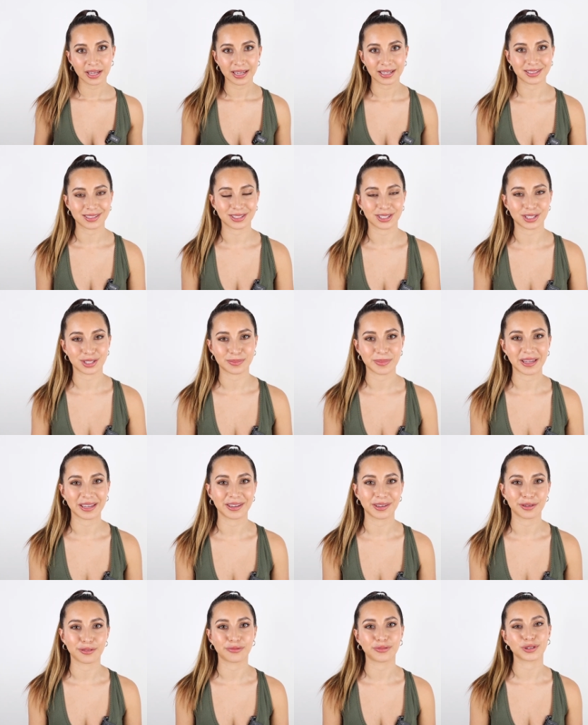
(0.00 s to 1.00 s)
it's just
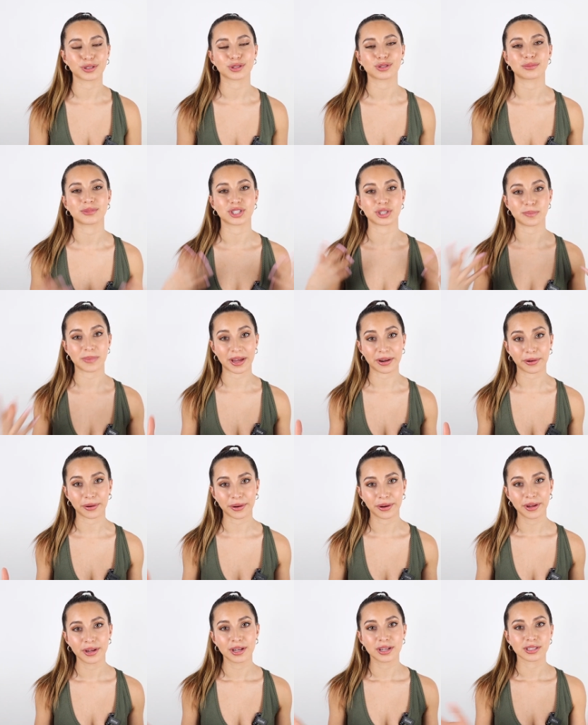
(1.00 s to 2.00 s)
making you feel so much better